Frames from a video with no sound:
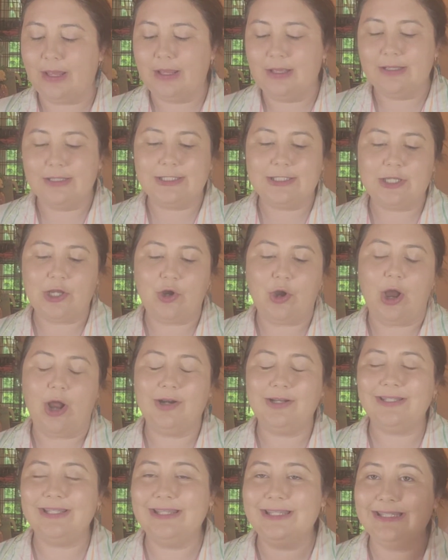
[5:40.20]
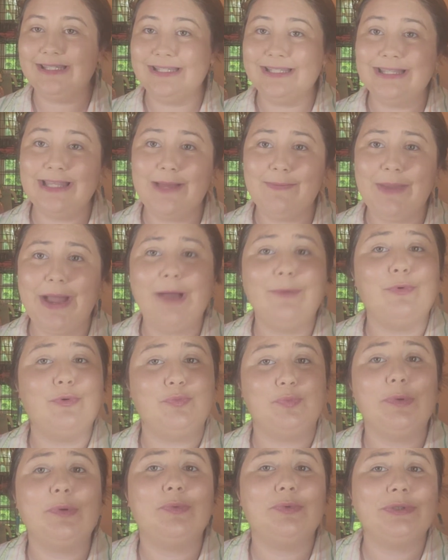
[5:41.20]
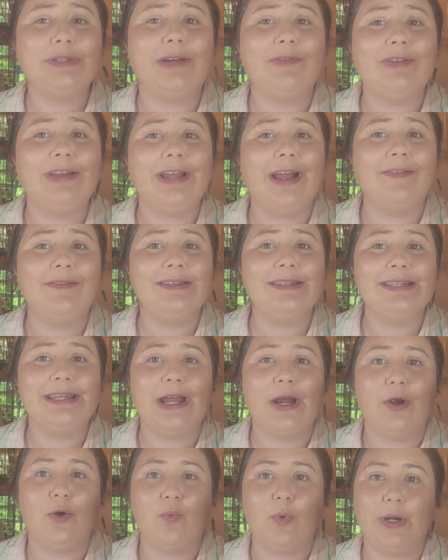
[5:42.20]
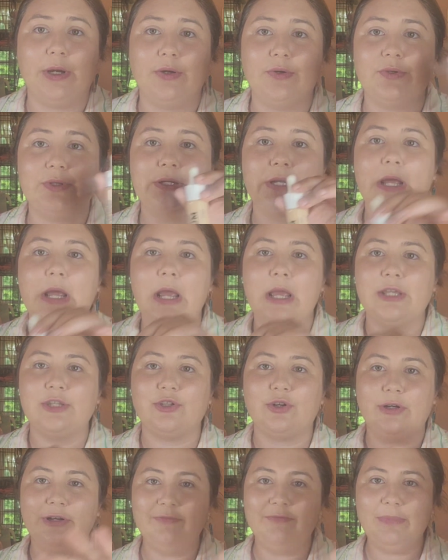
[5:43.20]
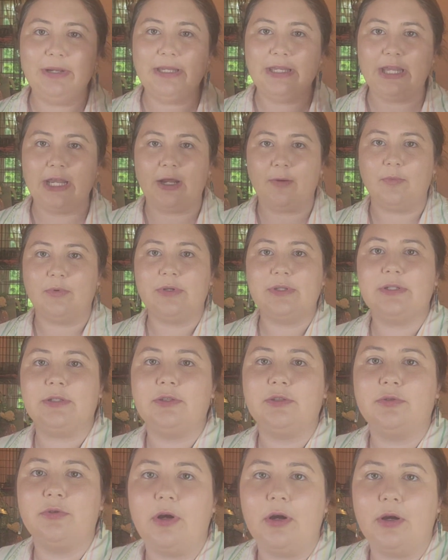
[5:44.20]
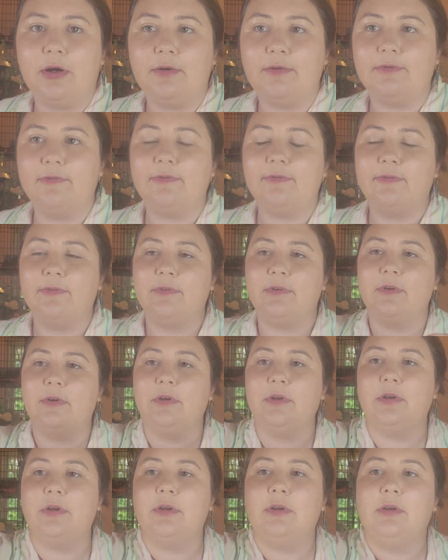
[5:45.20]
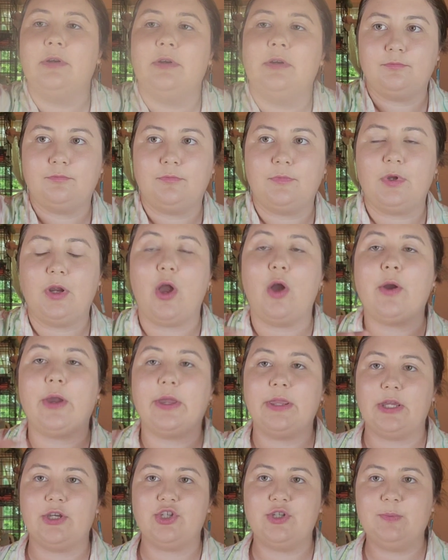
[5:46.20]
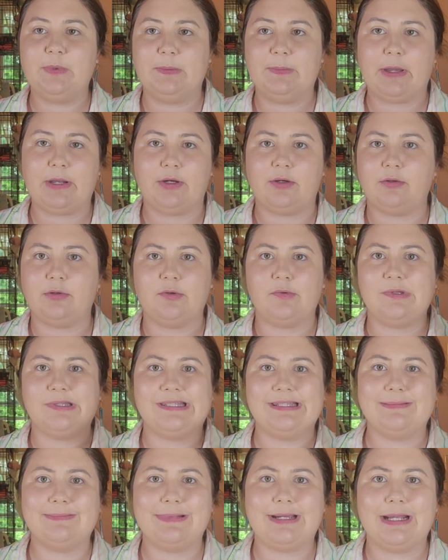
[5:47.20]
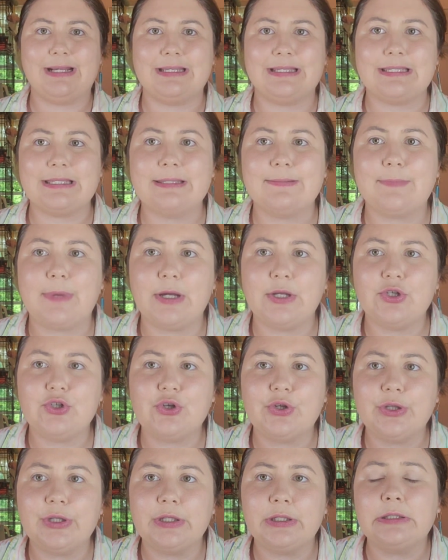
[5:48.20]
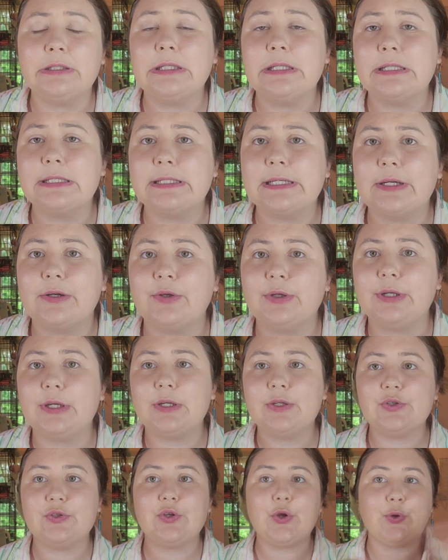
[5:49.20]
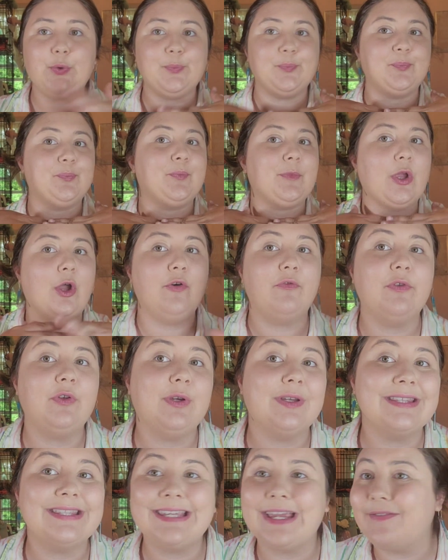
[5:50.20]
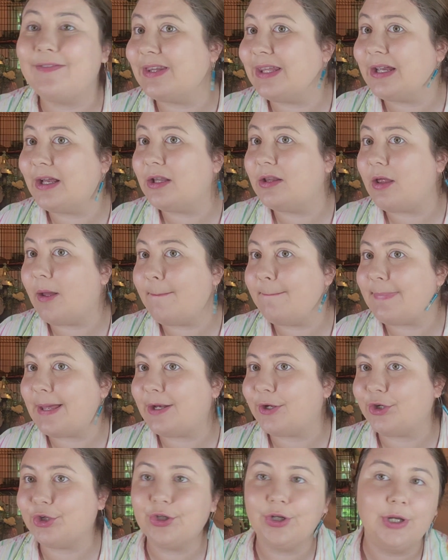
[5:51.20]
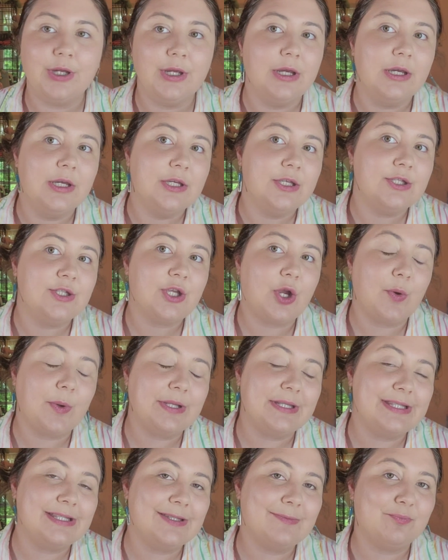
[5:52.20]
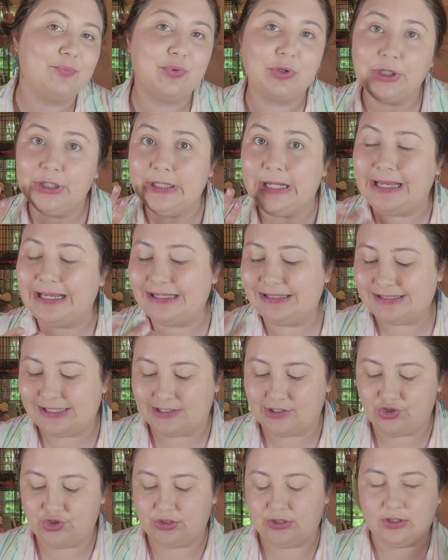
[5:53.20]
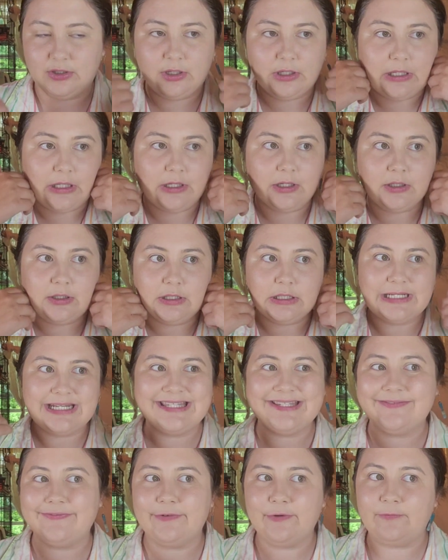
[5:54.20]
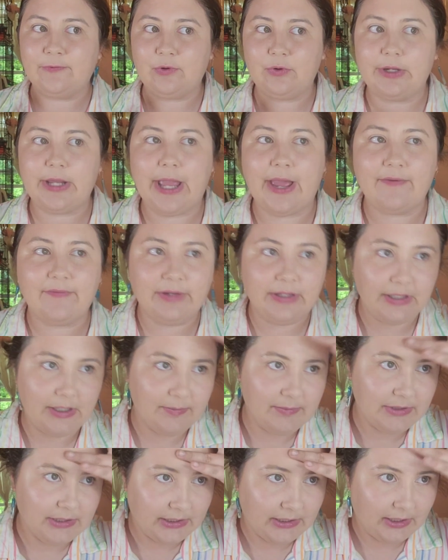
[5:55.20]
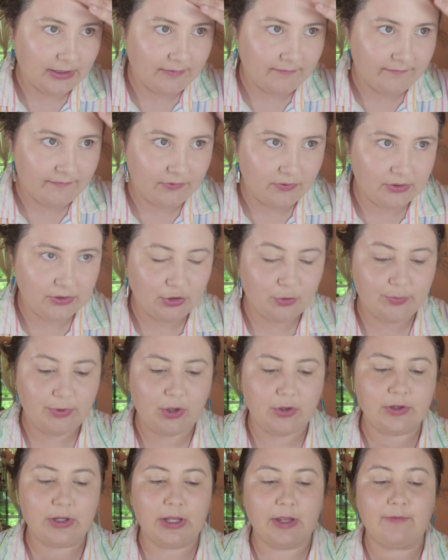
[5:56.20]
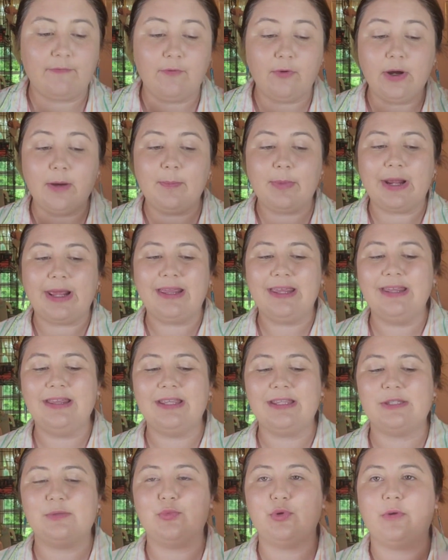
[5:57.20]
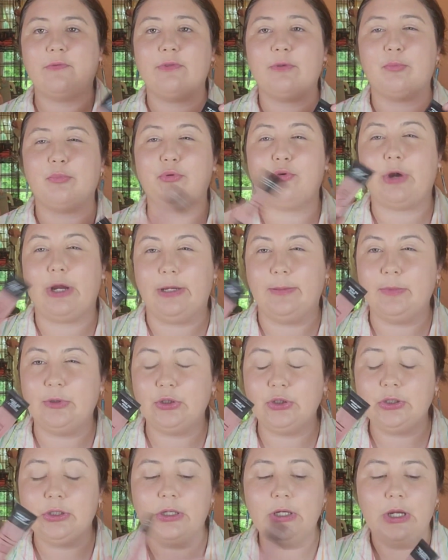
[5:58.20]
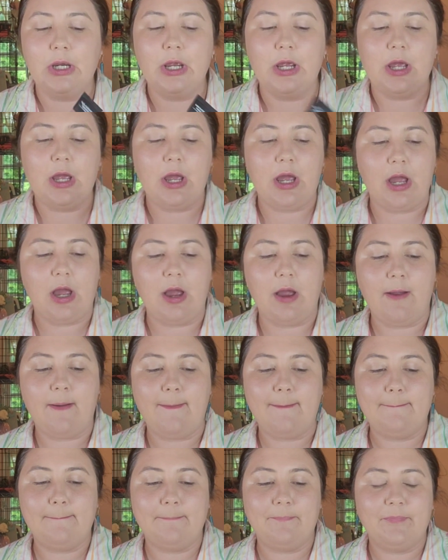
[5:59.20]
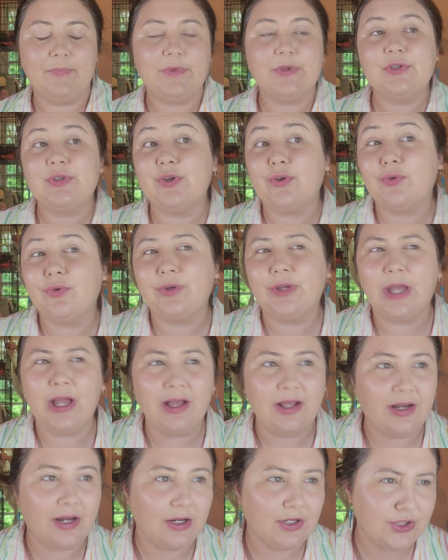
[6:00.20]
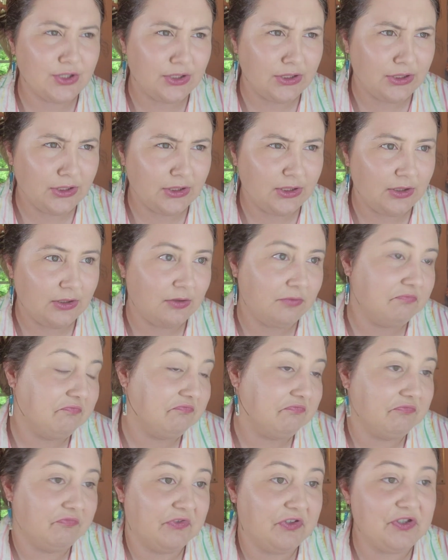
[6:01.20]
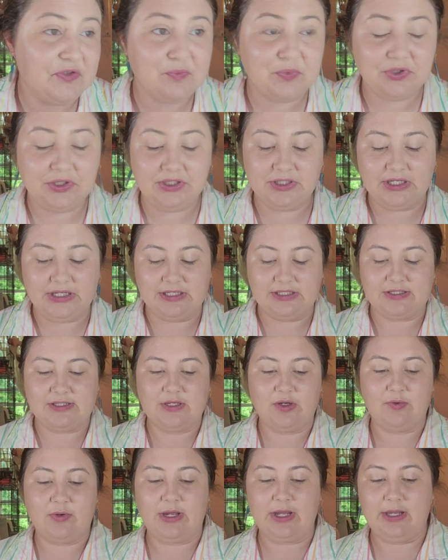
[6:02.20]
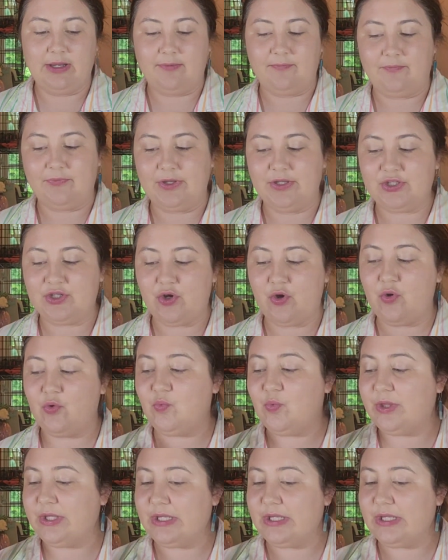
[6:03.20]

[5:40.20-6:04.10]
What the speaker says: So honestly, this isn't that bad, but we'll definitely have to see how it wears. Sorry if my camera's a little off. Okay, that should be better. There was some kind of smudge on the lens area, so hopefully you can see everything a lot better. So it's pretty nice actually, and it doesn't feel very heavy. I mean, like I can feel a little bit on the forehead, but I think that's more of the primer. So yeah, it actually feels pretty nice. Okay, let's go in with